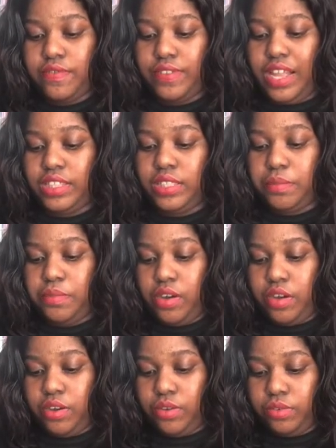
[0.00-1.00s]
That's
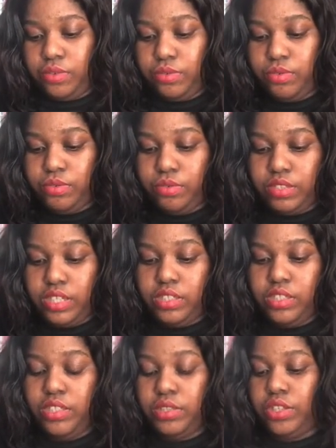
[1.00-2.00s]
about, ooh, this
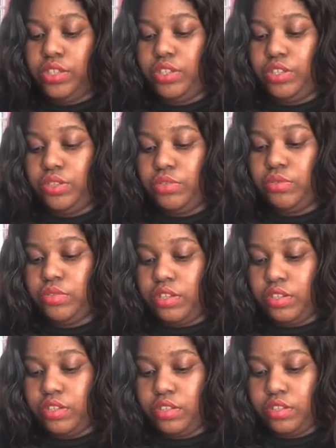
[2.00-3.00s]
is cute.
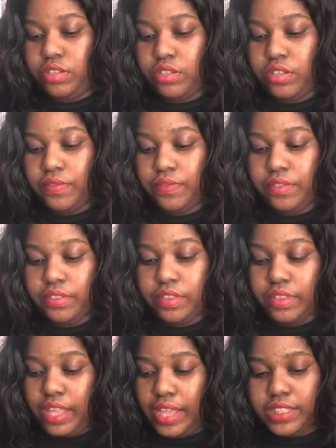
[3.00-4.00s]

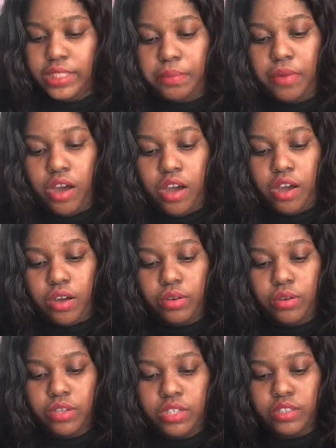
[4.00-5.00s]
That's
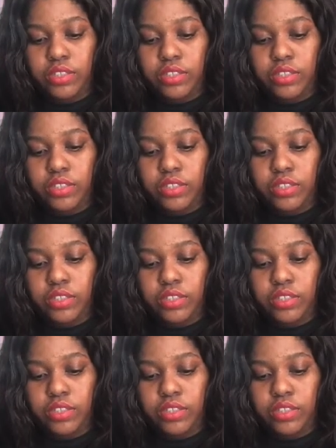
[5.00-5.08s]
about,